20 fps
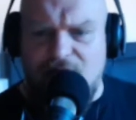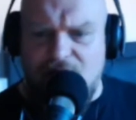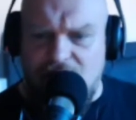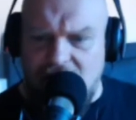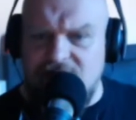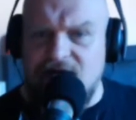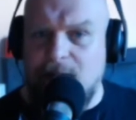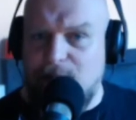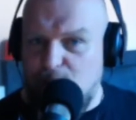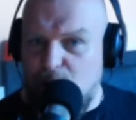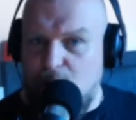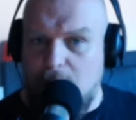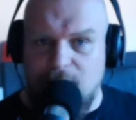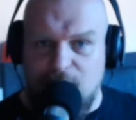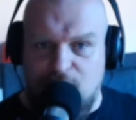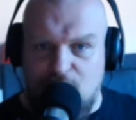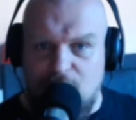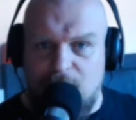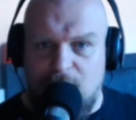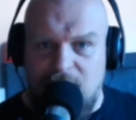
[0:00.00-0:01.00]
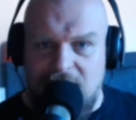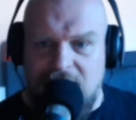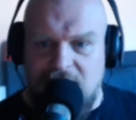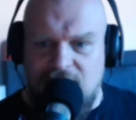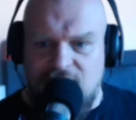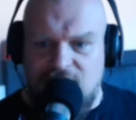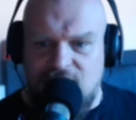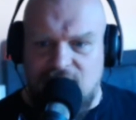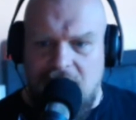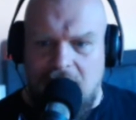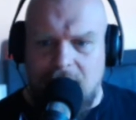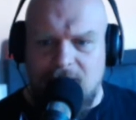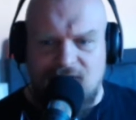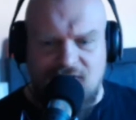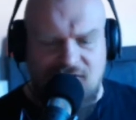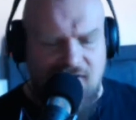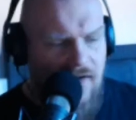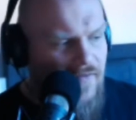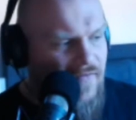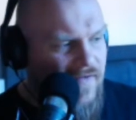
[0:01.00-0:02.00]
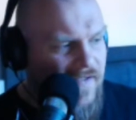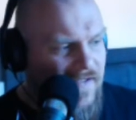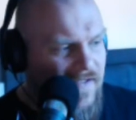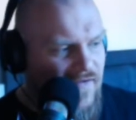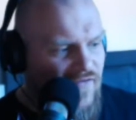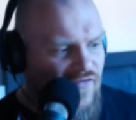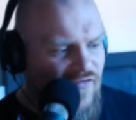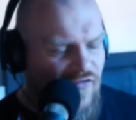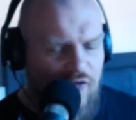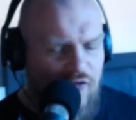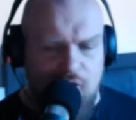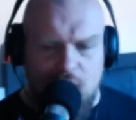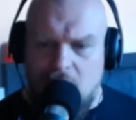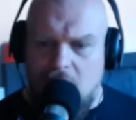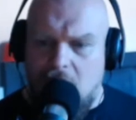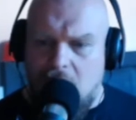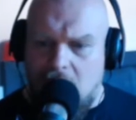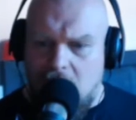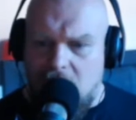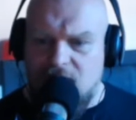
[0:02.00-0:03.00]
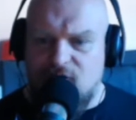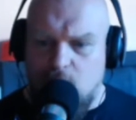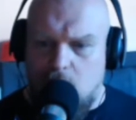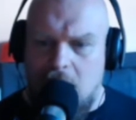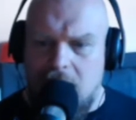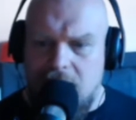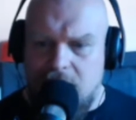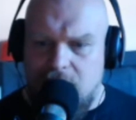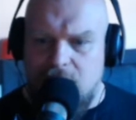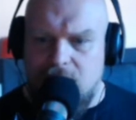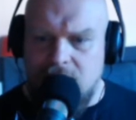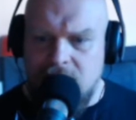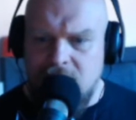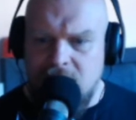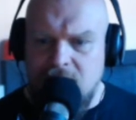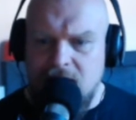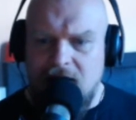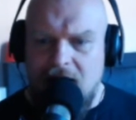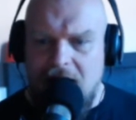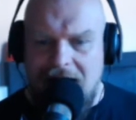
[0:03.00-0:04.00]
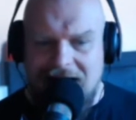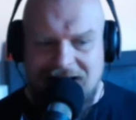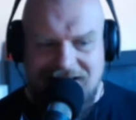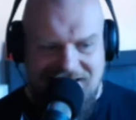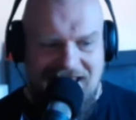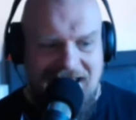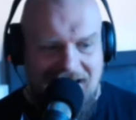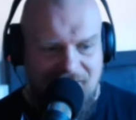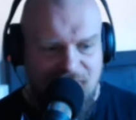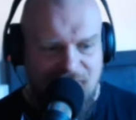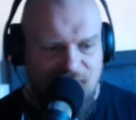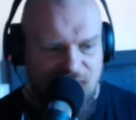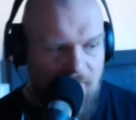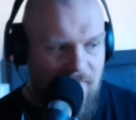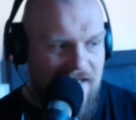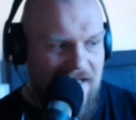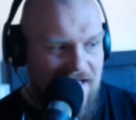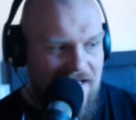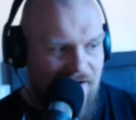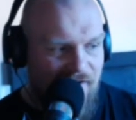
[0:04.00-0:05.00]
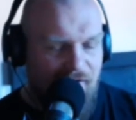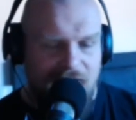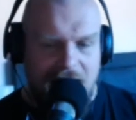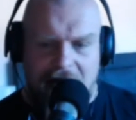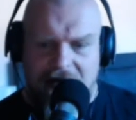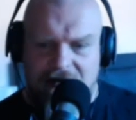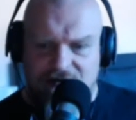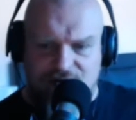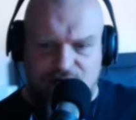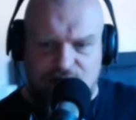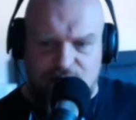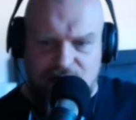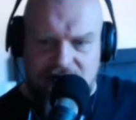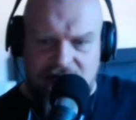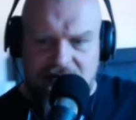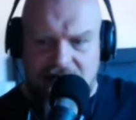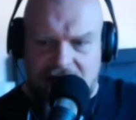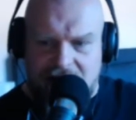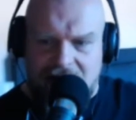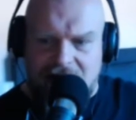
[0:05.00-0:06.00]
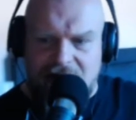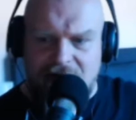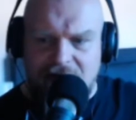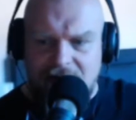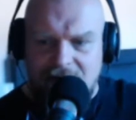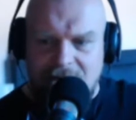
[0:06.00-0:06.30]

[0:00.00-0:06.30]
I think the problem could be is I'm still needing to hardwire again from here into the